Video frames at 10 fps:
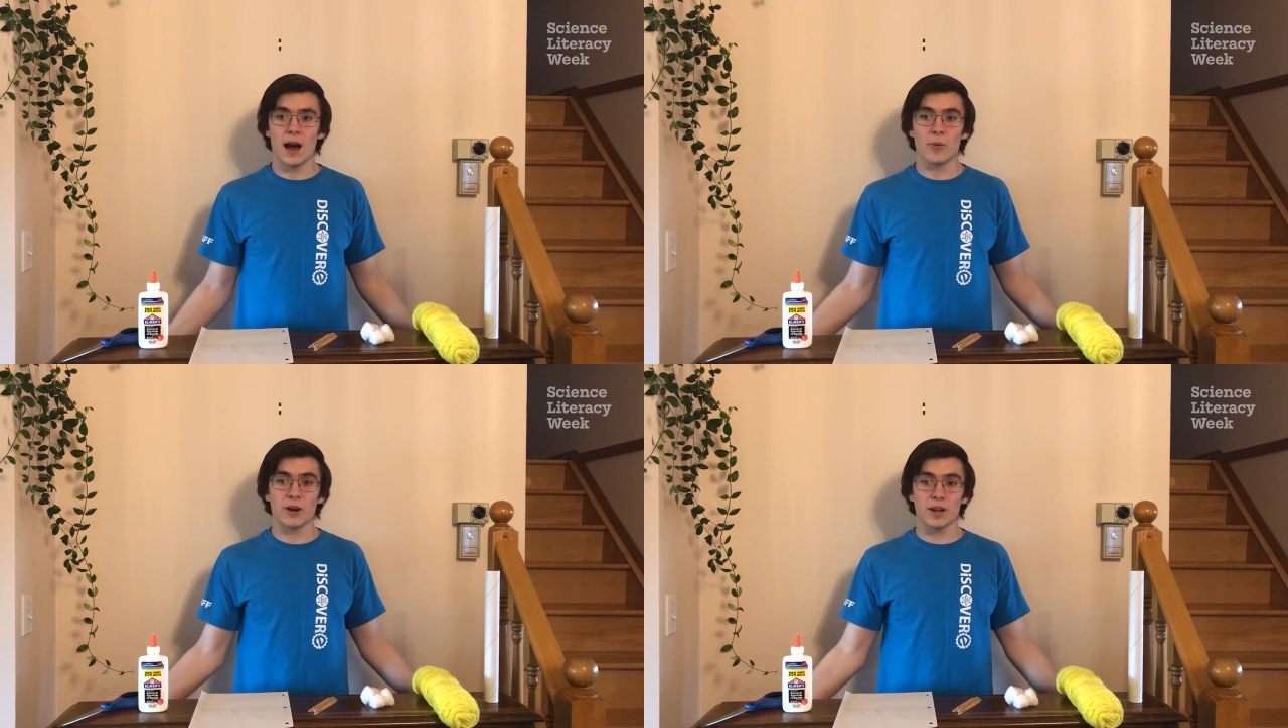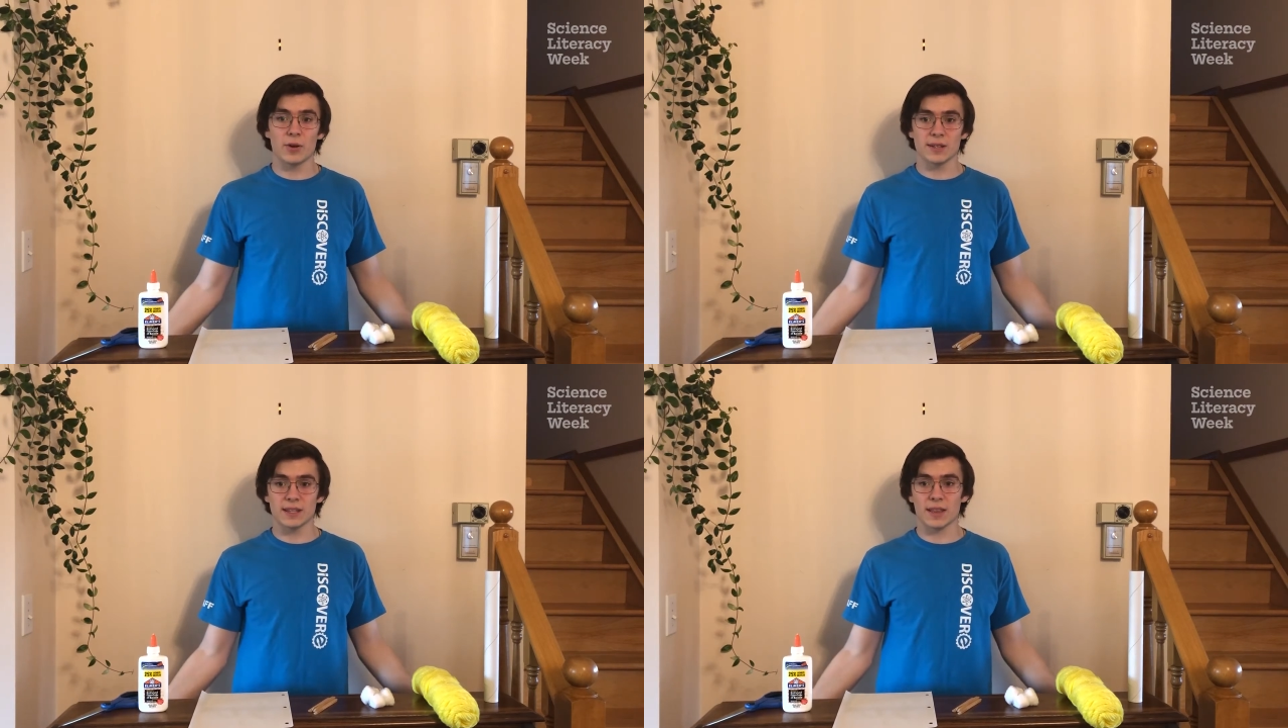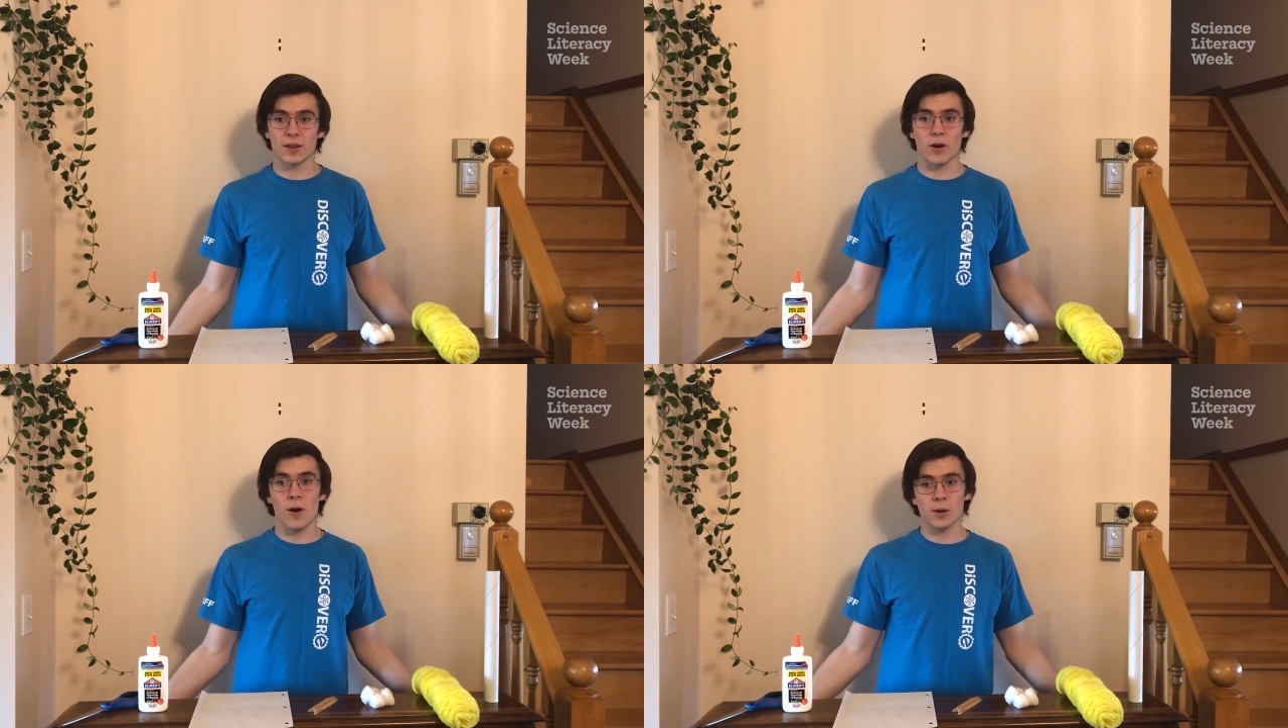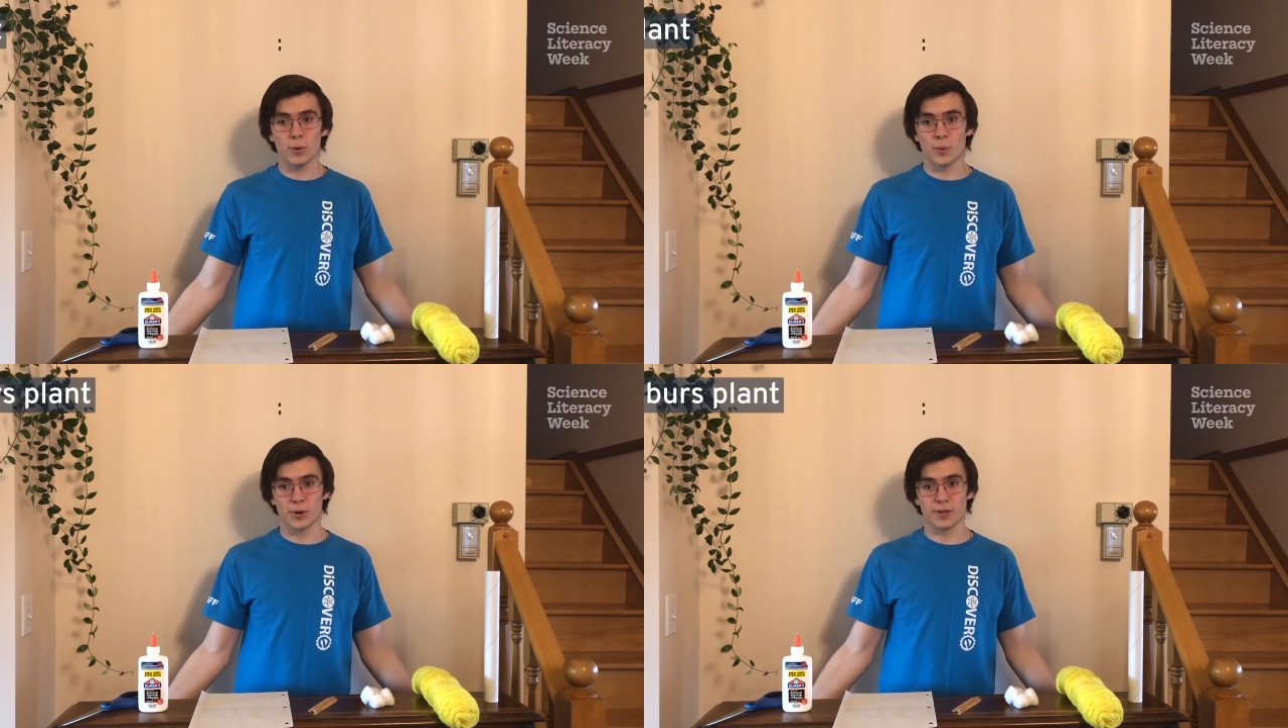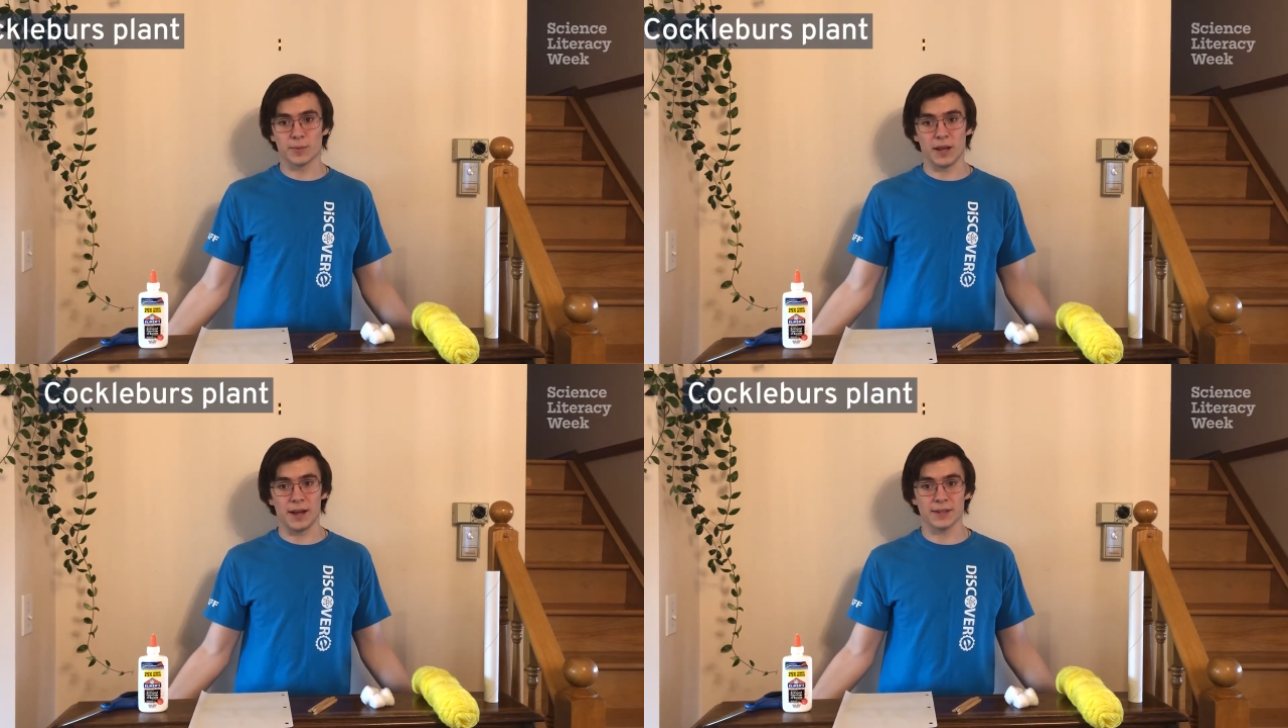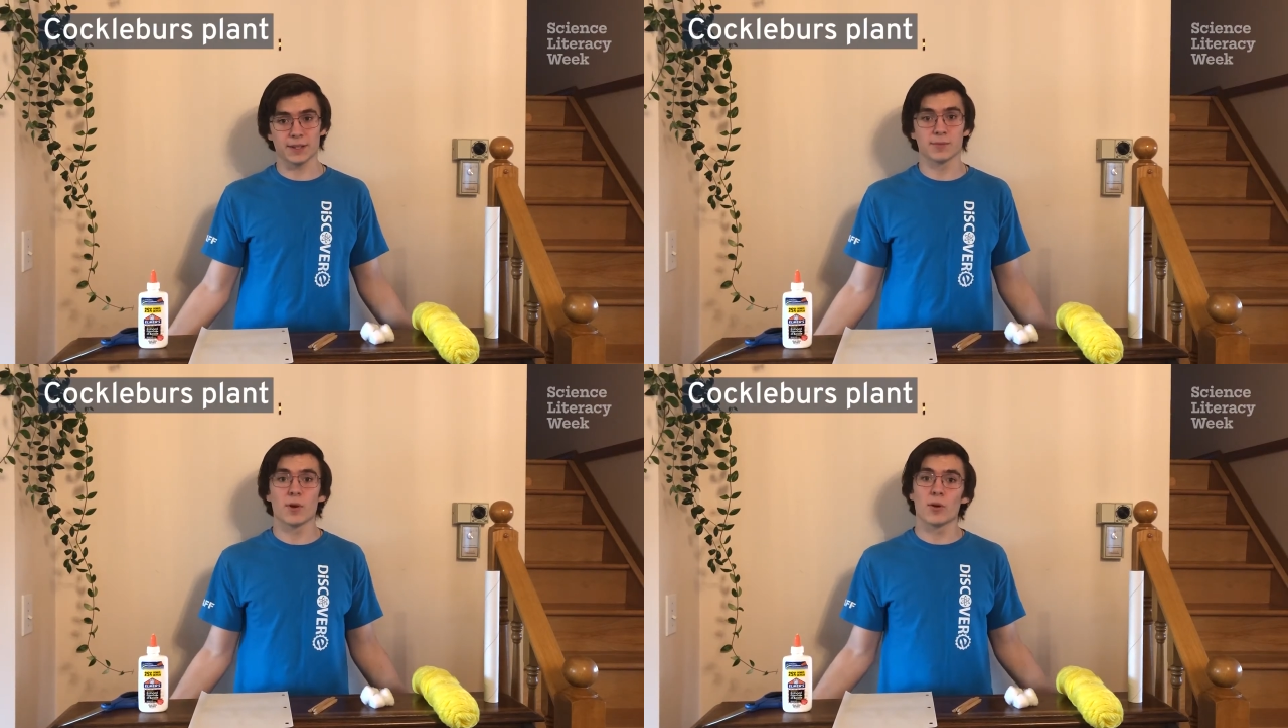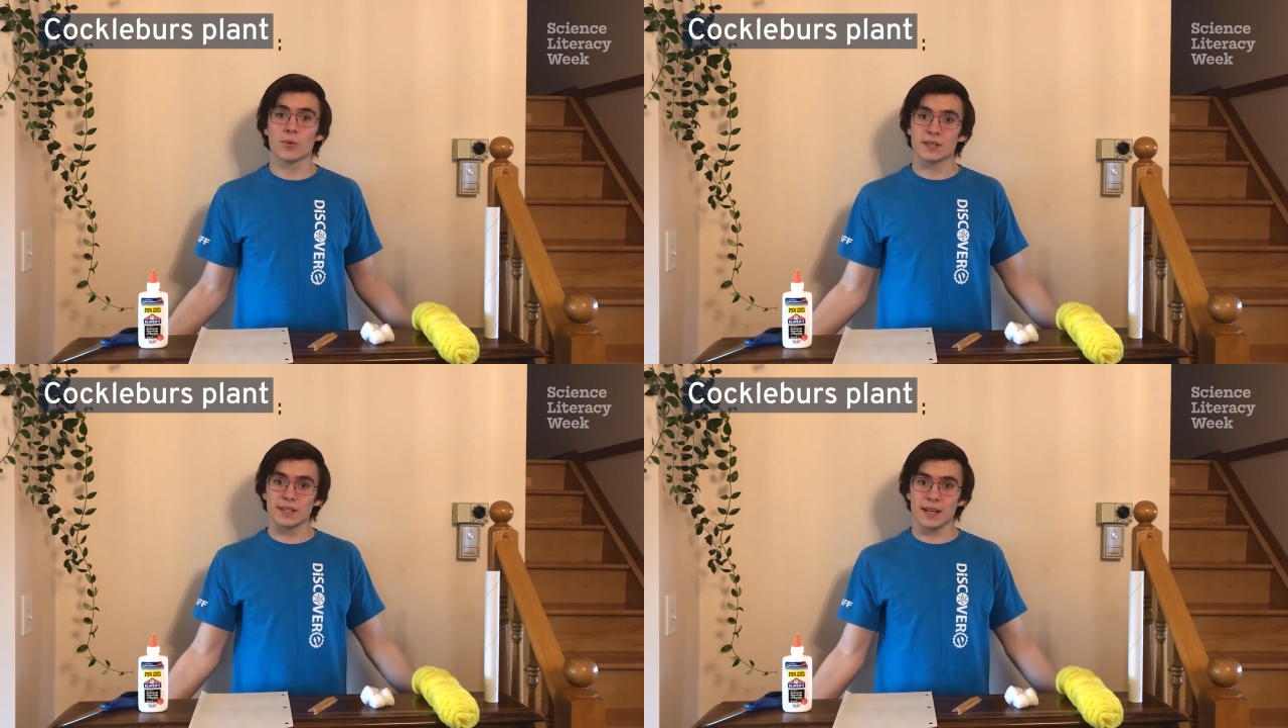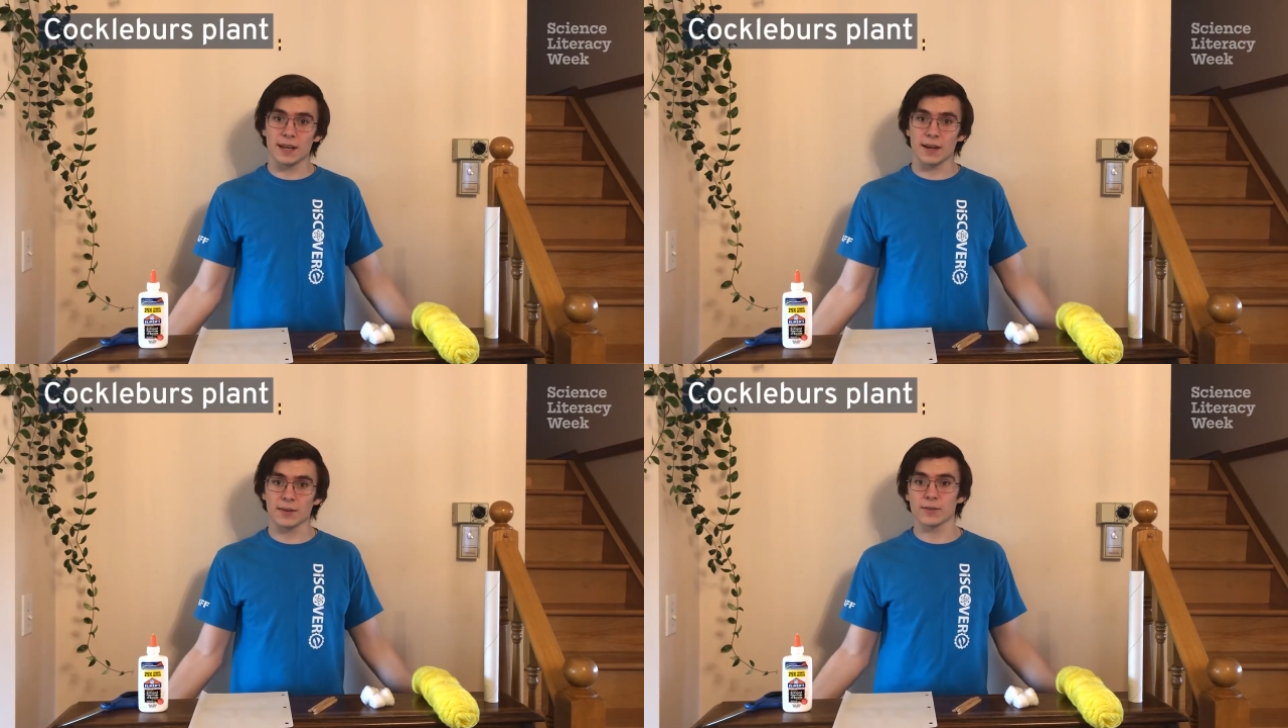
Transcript: when he noticed that the cockleburrs plants were sticking